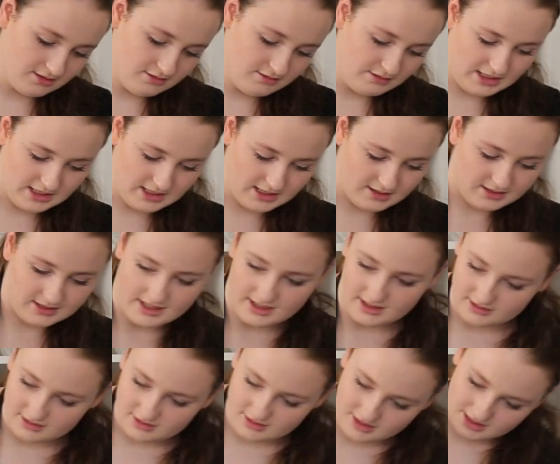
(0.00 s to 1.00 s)
to go in and
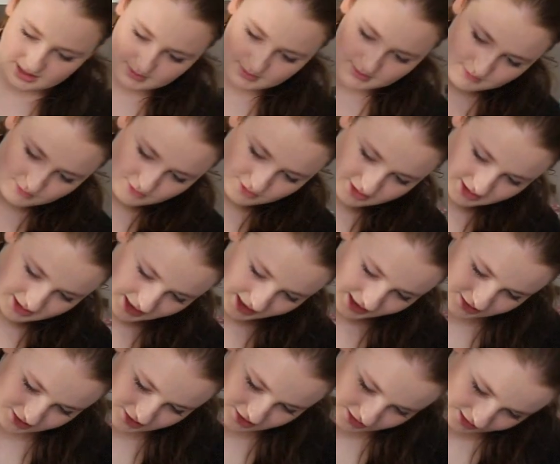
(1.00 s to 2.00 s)
take a tiny bit more
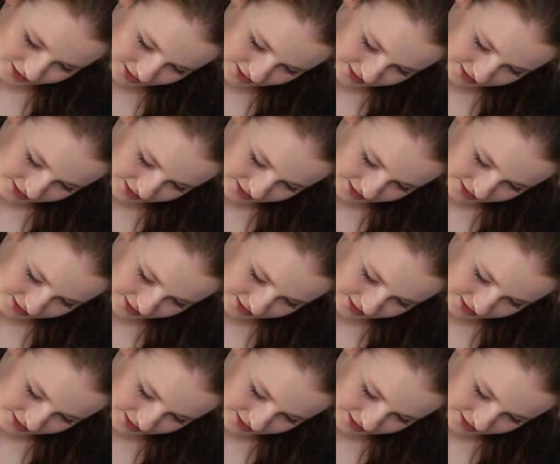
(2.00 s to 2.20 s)
ganache